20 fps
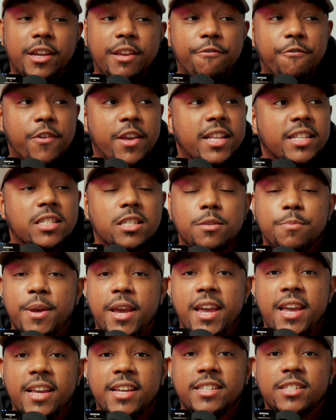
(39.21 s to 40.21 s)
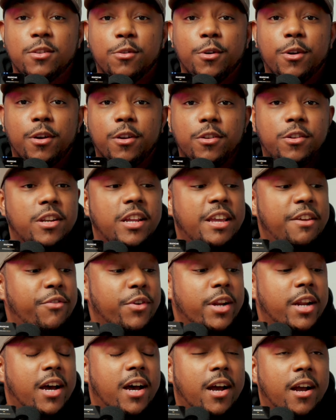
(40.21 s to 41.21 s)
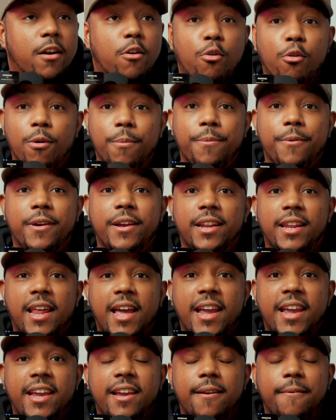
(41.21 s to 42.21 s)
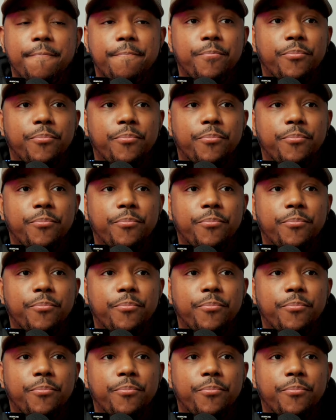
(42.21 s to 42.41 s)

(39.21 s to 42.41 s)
event space or even corporate like